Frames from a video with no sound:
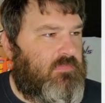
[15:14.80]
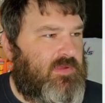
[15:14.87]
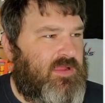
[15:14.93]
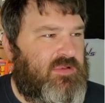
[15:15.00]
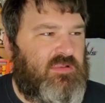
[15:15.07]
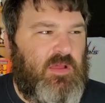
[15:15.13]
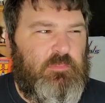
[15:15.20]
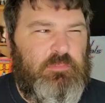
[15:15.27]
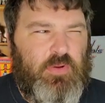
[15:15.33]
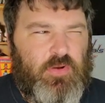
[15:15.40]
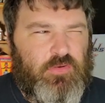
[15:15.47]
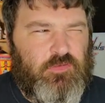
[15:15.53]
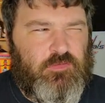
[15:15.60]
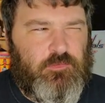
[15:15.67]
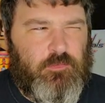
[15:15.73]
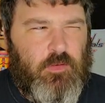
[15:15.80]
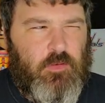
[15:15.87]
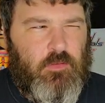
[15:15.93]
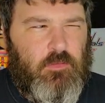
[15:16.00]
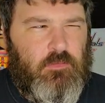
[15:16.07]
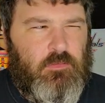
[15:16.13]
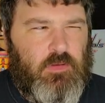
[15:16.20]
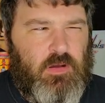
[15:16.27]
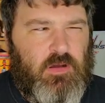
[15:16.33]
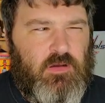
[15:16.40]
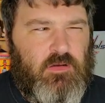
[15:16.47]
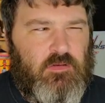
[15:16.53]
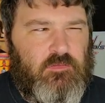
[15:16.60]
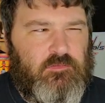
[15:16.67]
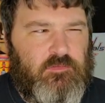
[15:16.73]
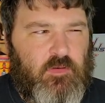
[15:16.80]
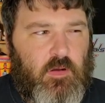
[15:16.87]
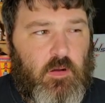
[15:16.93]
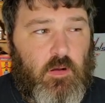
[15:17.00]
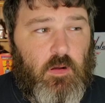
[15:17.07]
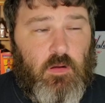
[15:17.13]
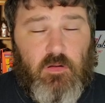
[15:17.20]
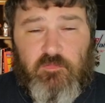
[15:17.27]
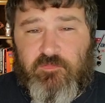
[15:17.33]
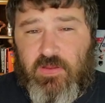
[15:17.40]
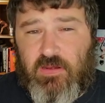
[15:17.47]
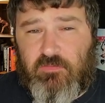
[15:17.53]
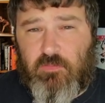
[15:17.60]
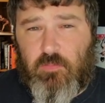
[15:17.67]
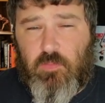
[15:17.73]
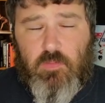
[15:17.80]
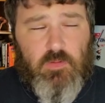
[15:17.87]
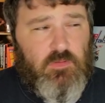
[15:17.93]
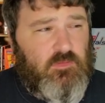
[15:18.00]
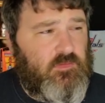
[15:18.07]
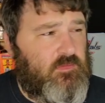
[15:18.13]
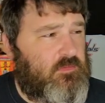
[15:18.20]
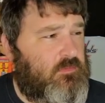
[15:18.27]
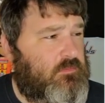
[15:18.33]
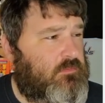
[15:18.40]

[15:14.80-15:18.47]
And a bonus roll of artifact rewards